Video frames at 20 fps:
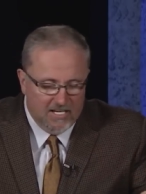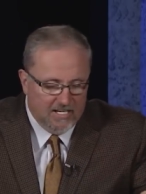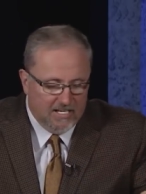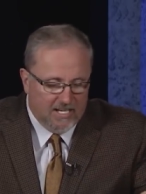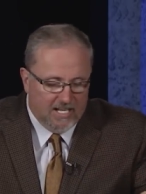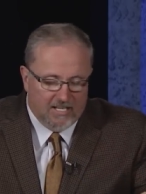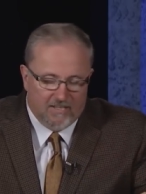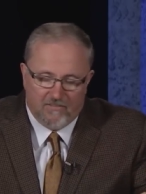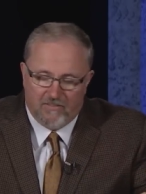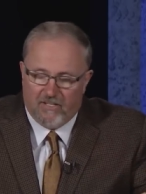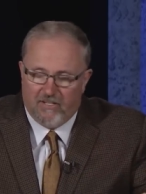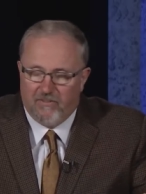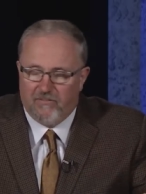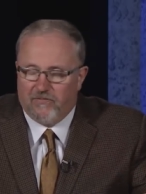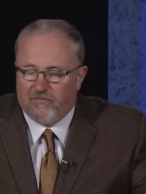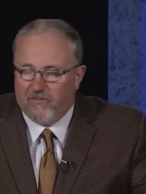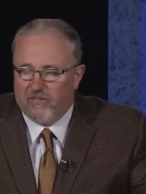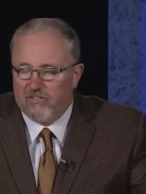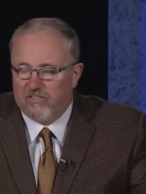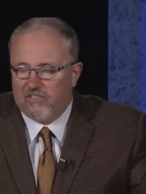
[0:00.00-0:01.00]
Now, the very
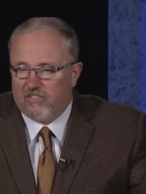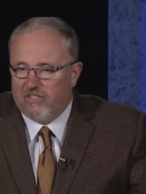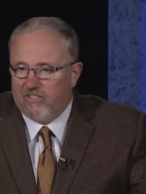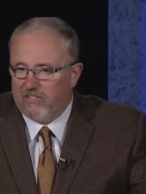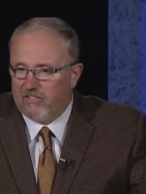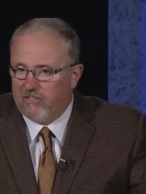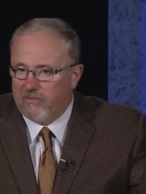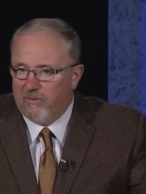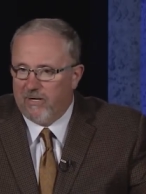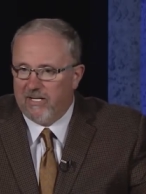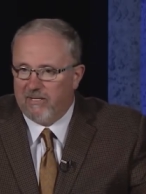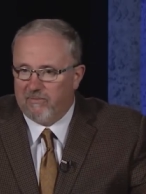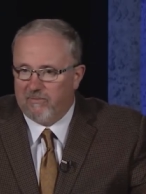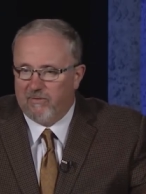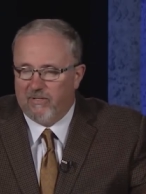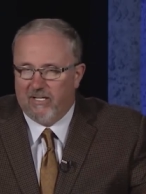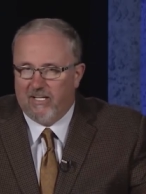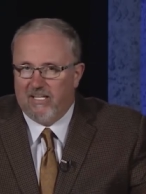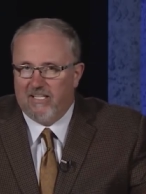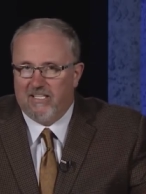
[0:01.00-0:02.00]
first earthquake
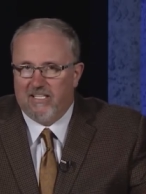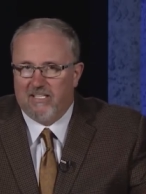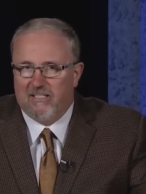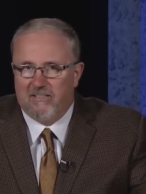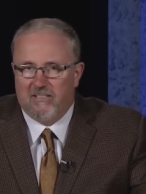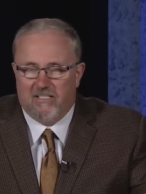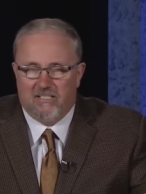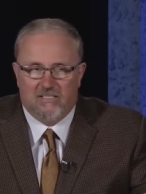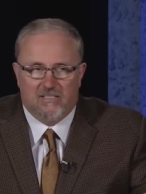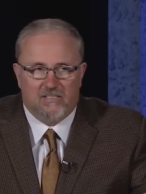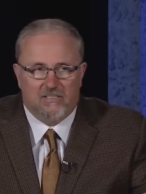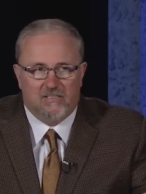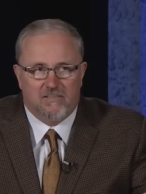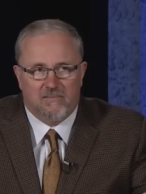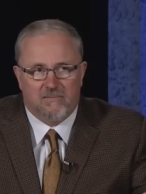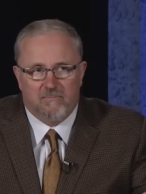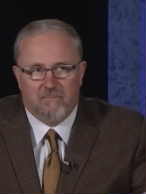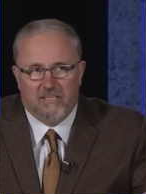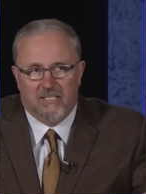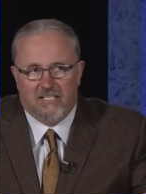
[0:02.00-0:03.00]
really that
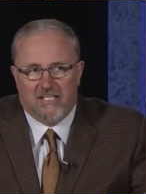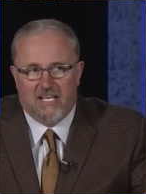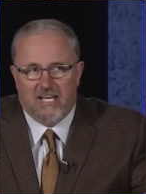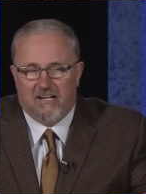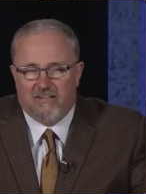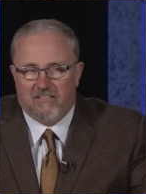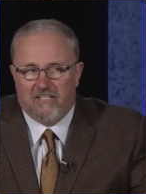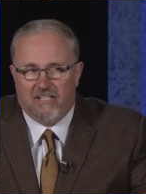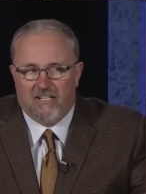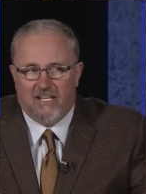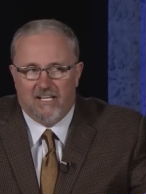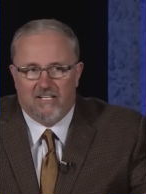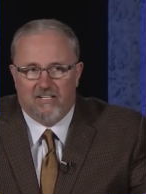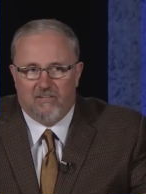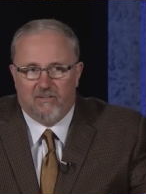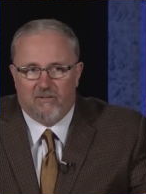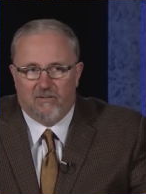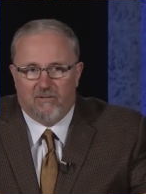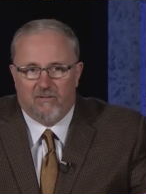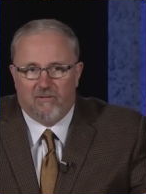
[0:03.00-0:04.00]
has been calculated
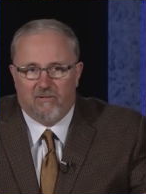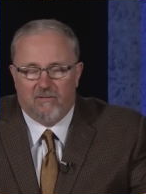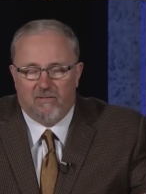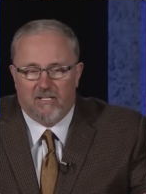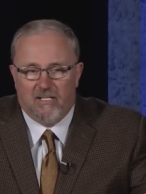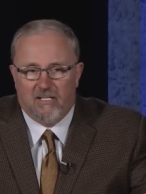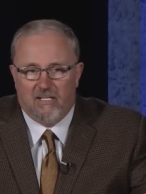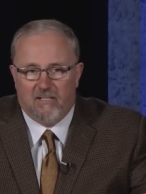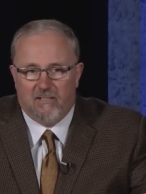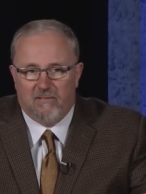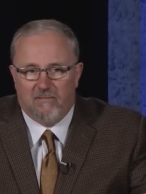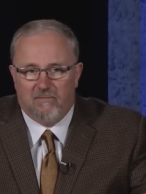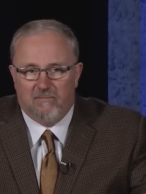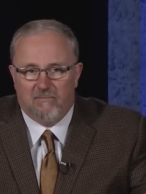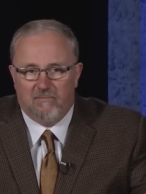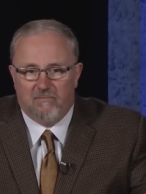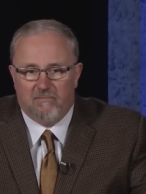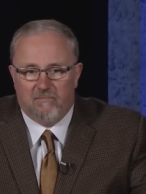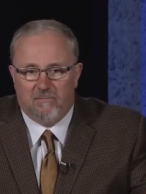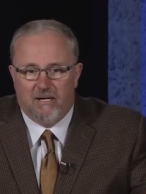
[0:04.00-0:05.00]
or
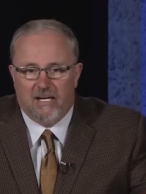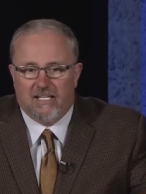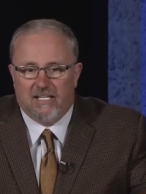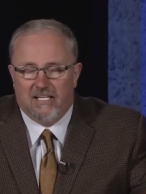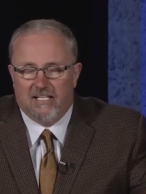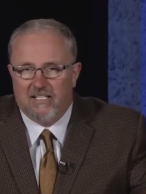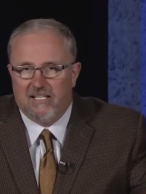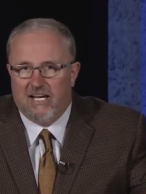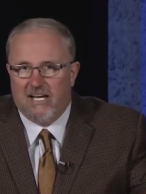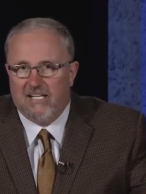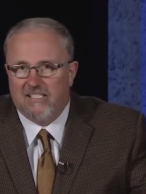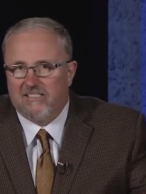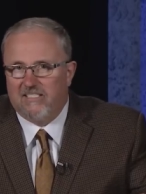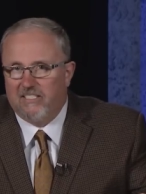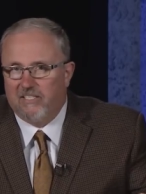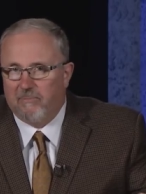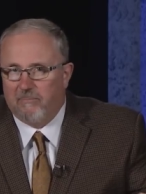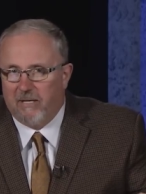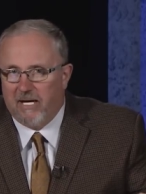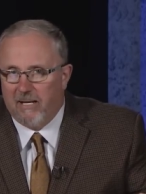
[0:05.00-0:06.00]
recognized
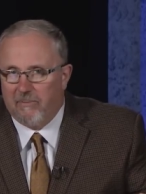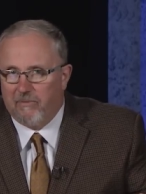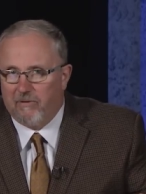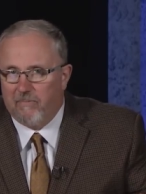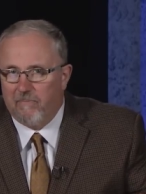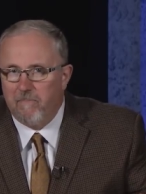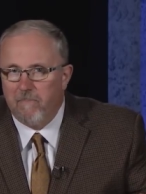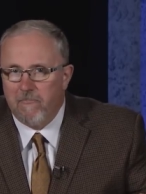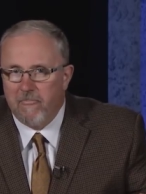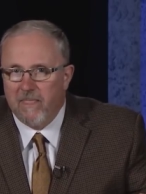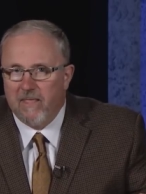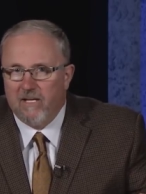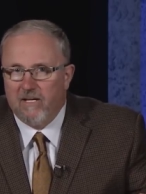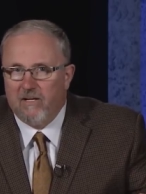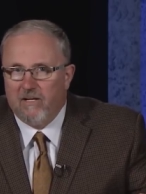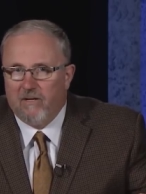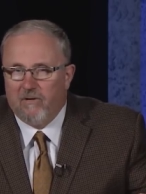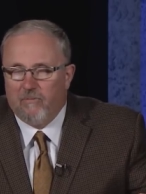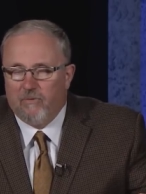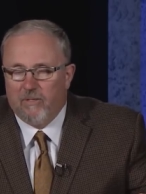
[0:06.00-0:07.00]
in the Bible
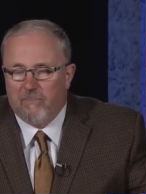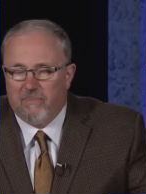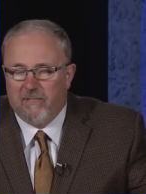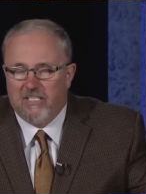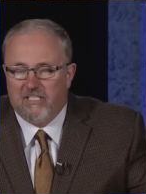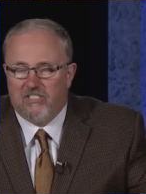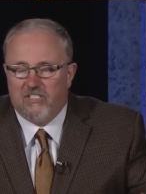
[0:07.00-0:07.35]
would be